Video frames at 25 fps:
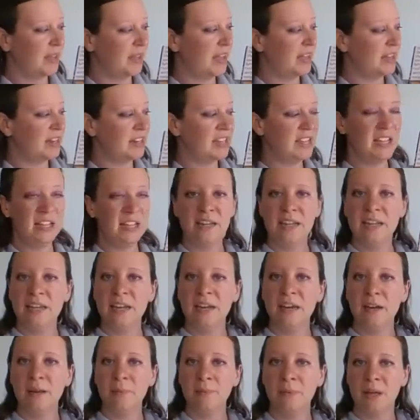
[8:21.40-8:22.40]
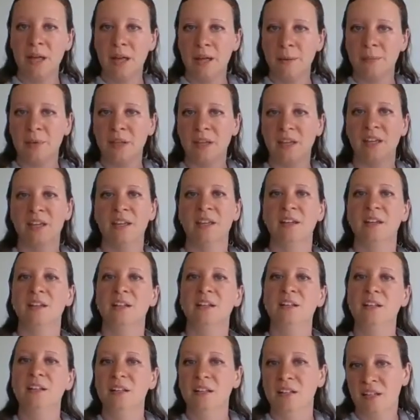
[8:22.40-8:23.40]
and he needed a mommy
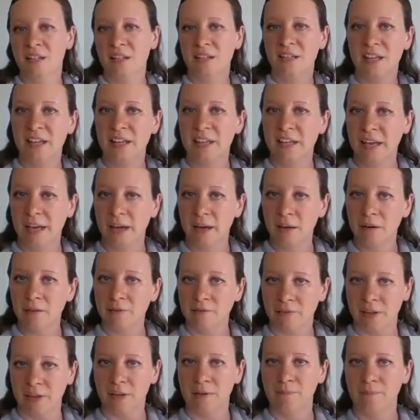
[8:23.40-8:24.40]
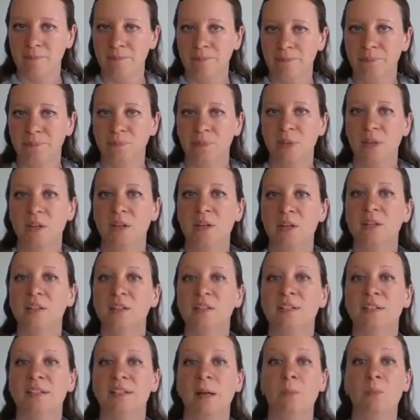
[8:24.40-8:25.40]
to take care of him.
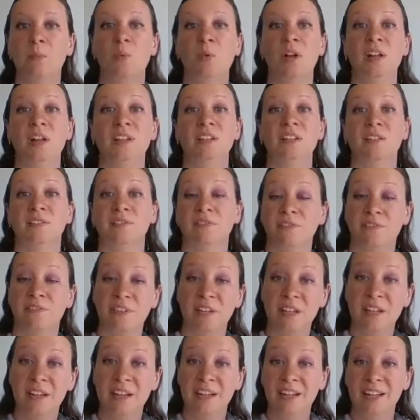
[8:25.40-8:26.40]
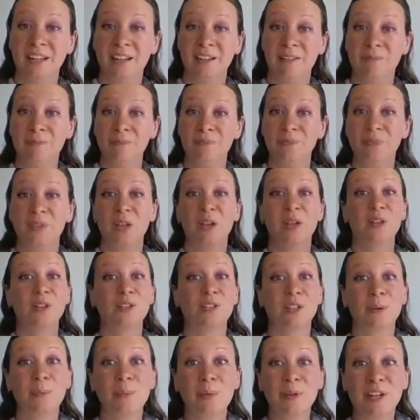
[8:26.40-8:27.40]
Someone to feed him,
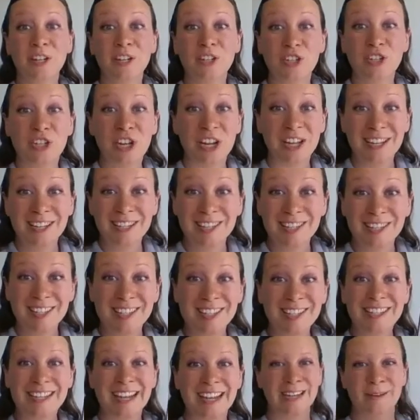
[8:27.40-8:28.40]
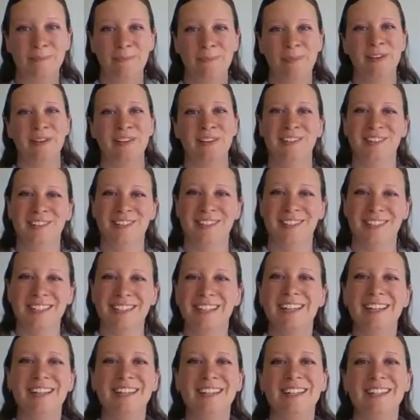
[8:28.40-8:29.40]
someone to change his diapers,
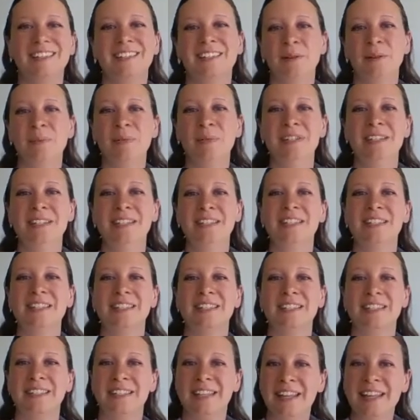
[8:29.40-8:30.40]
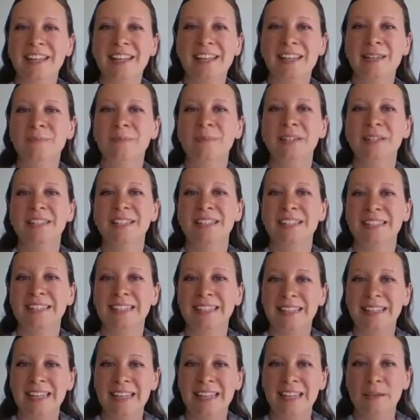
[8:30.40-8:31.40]
someone to sing him to
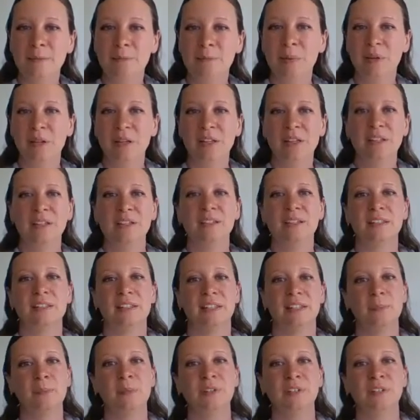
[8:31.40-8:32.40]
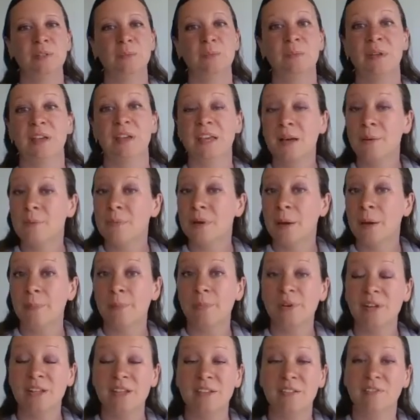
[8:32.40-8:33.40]
sleep, someone to pick him
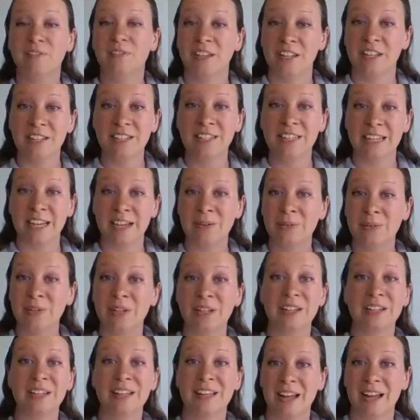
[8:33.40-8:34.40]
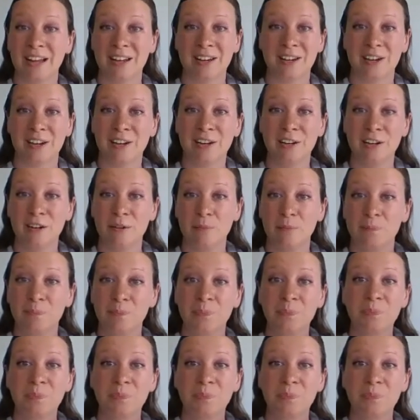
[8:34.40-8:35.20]
up when he fell down and got hurt.